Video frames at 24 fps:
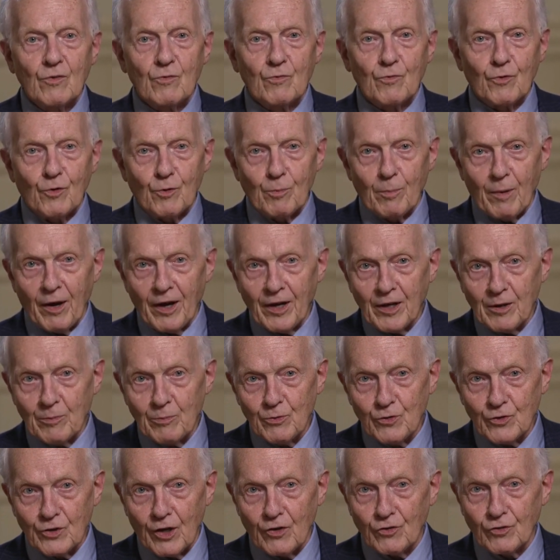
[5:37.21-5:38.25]
for my
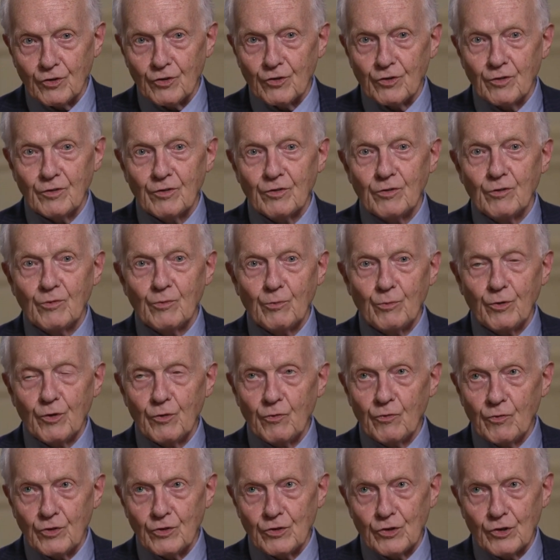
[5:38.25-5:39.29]
obsession
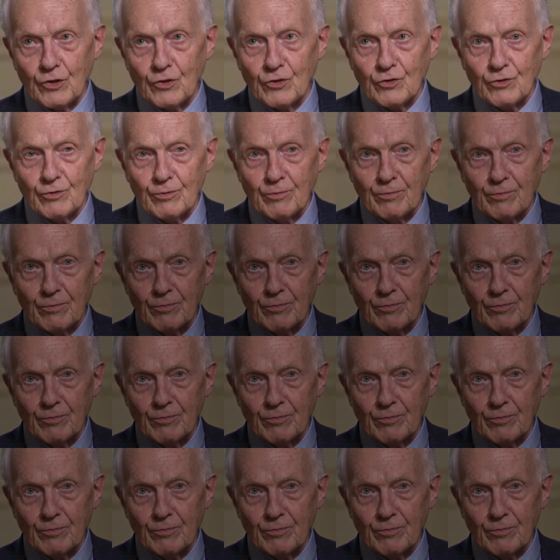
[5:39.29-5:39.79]
with physics.